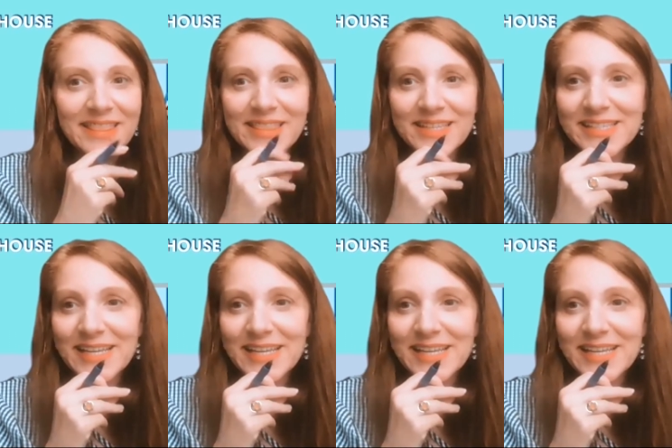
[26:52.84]
The
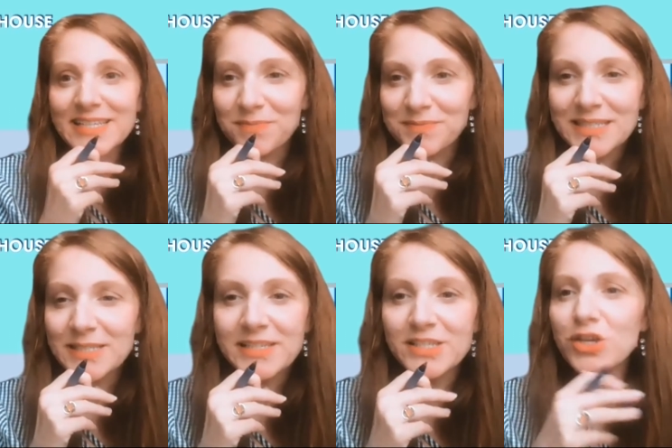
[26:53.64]
scientific
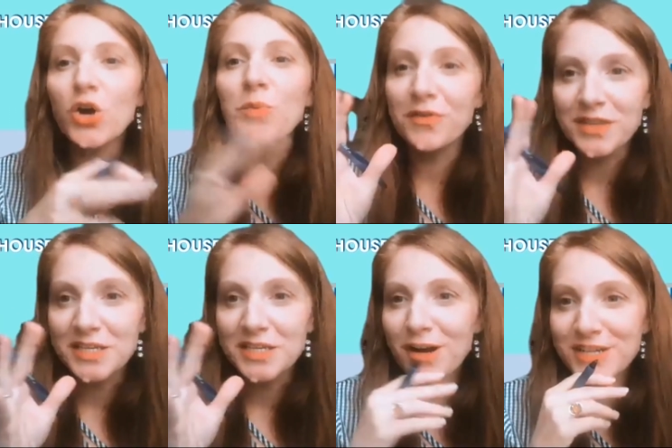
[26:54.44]
scope
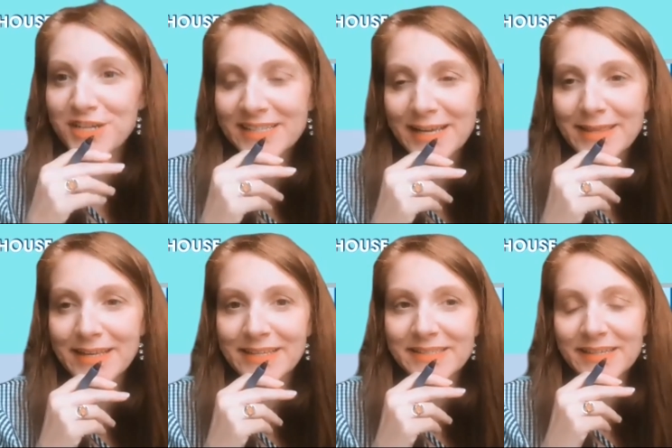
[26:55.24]
of these projects, I
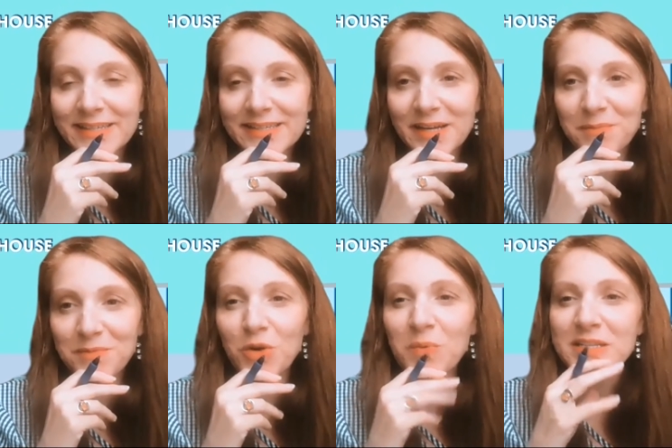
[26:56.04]
think, is
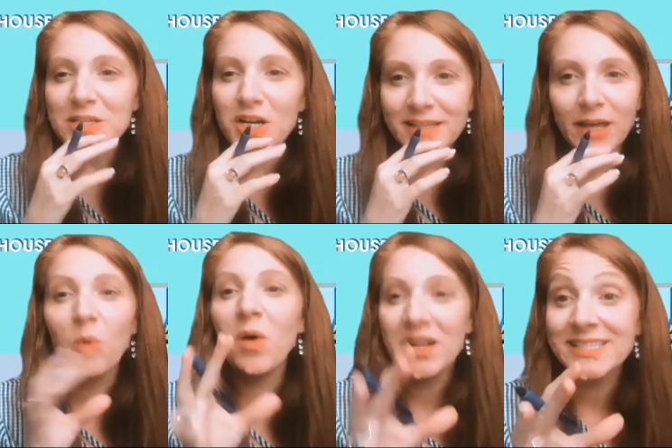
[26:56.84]
we talked to like
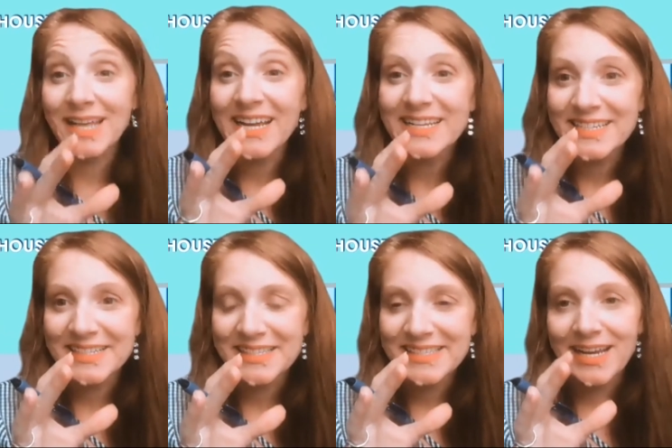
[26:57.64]
one
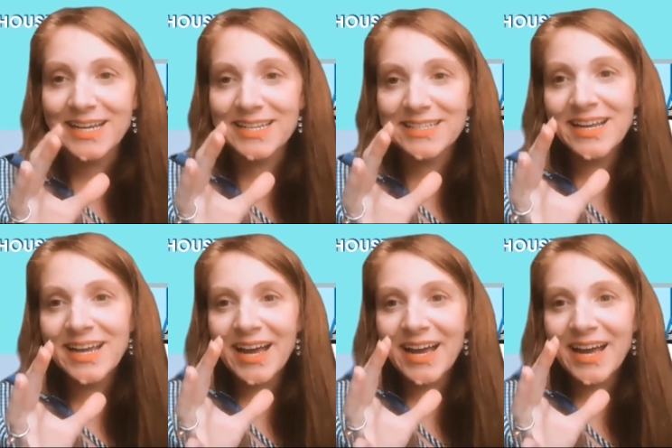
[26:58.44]
scientist, and
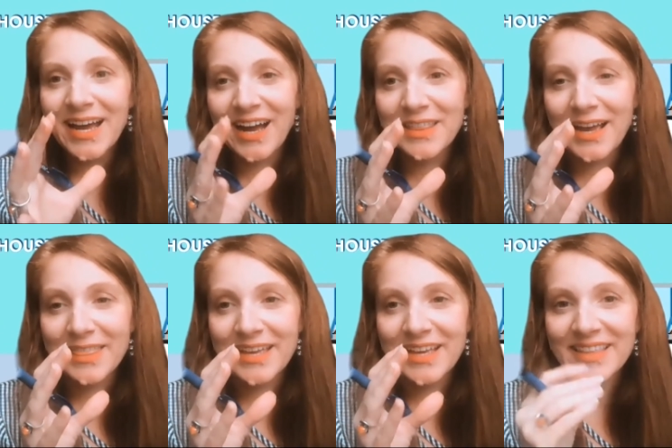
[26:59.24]

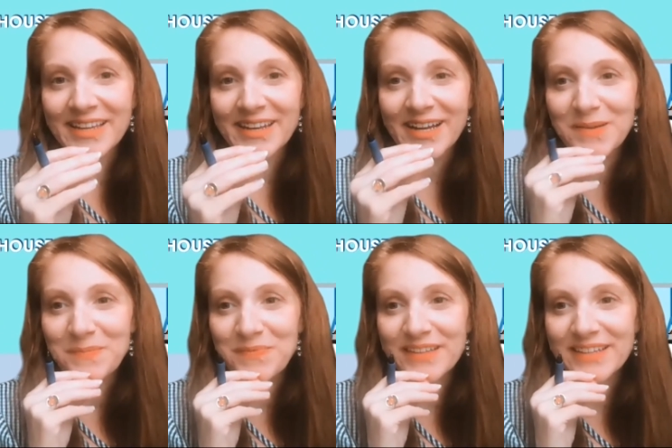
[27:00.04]
I think that,
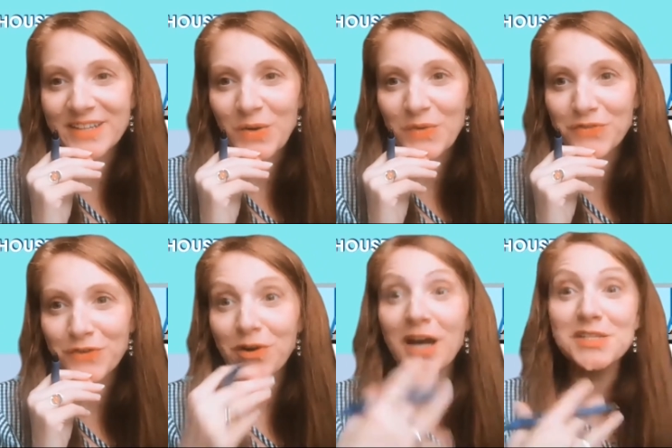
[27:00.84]

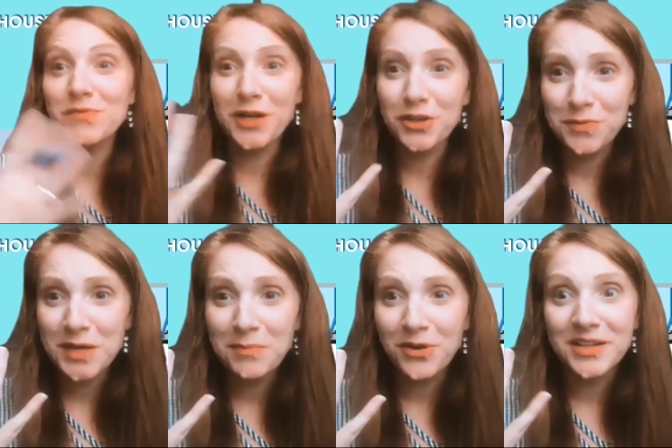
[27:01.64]
for us regular
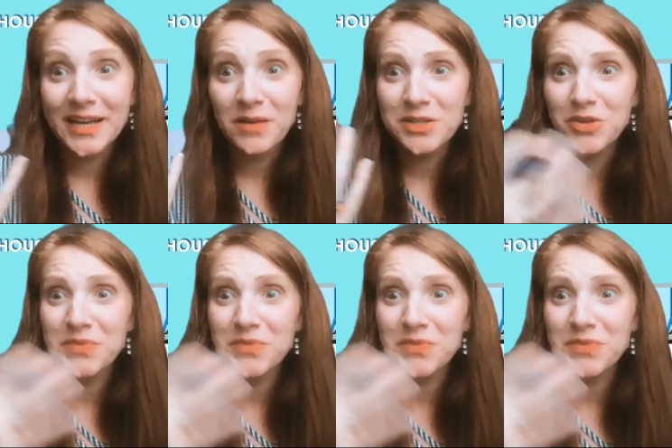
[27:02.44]
people, like, we don't